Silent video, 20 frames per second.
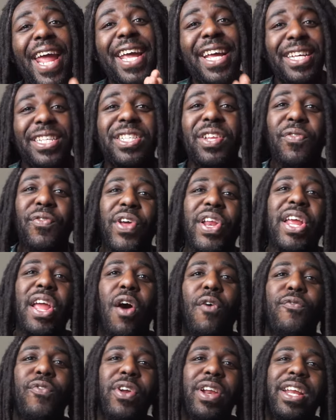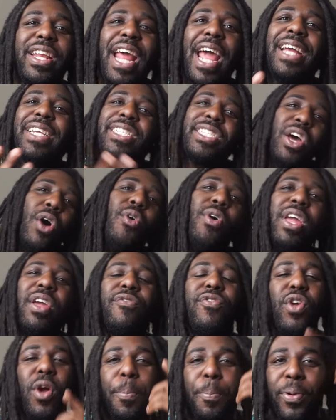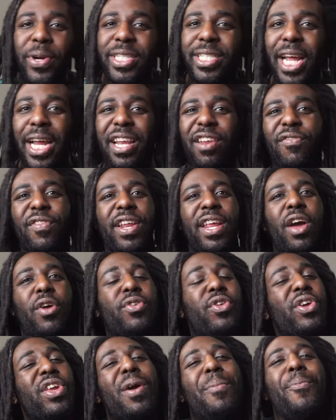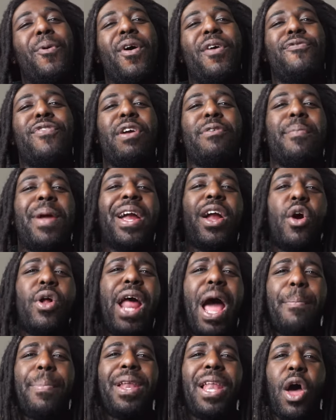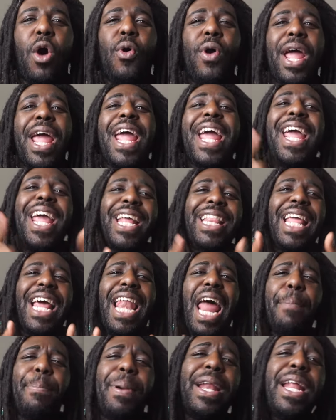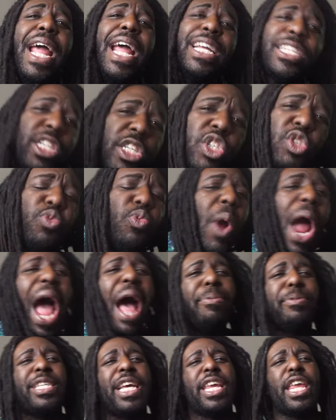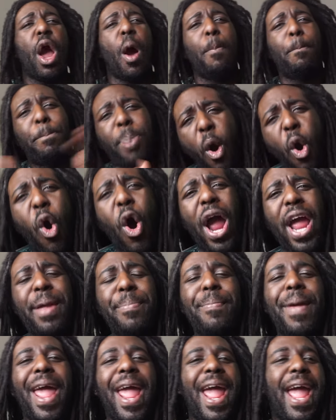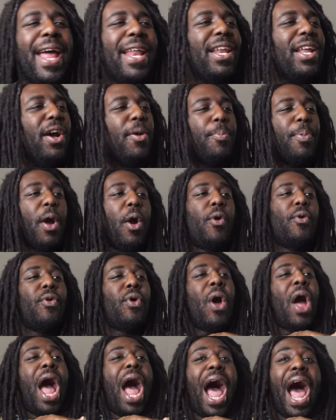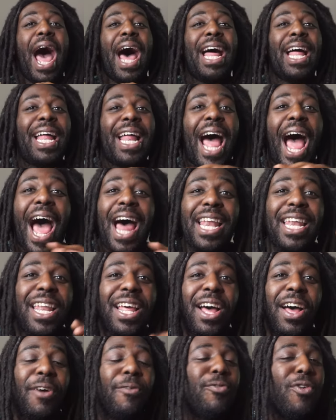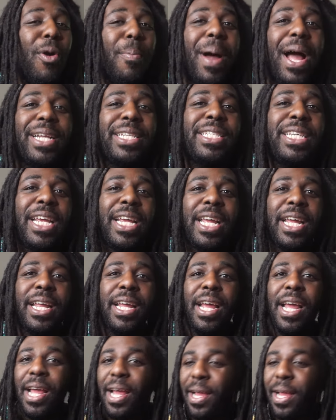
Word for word: is the video for today. So if you appreciate the video, do your boy a favor, man. Go down below, hit that like button, subscribe to your boy, man. Look, bro, I, I love robot chicken.